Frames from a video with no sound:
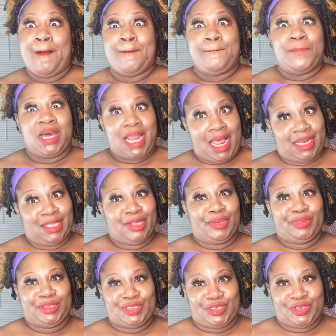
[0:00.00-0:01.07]
But I love
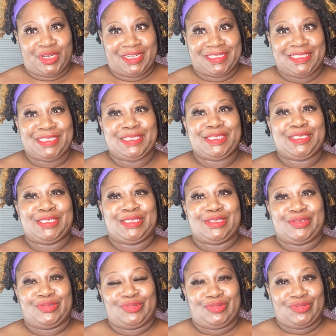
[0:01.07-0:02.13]
this dress. This is
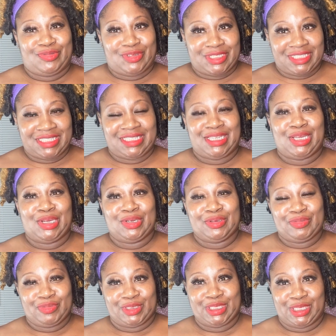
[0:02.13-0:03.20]
really,
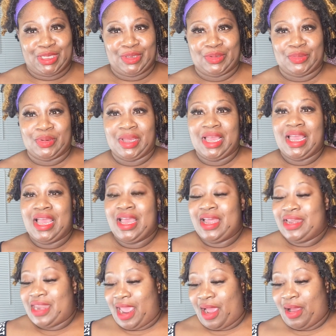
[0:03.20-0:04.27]
really cute.
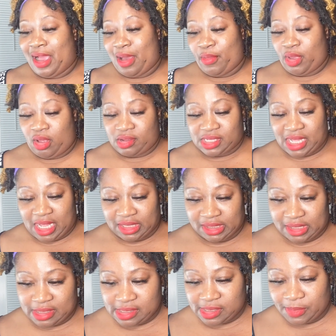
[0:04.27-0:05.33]
Now, how we gonna style
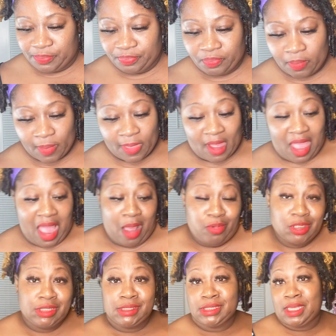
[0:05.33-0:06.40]
this? I
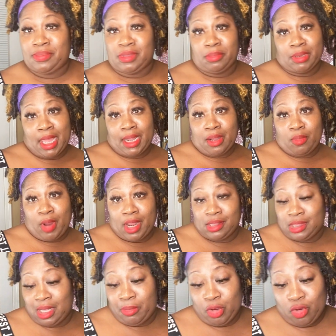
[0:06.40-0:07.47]
would just keep the black and white
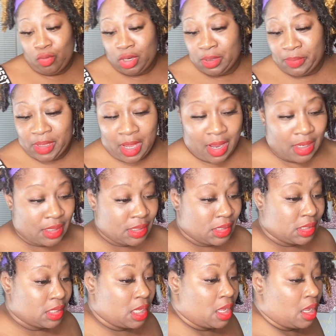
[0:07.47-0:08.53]
thing going, to be honest.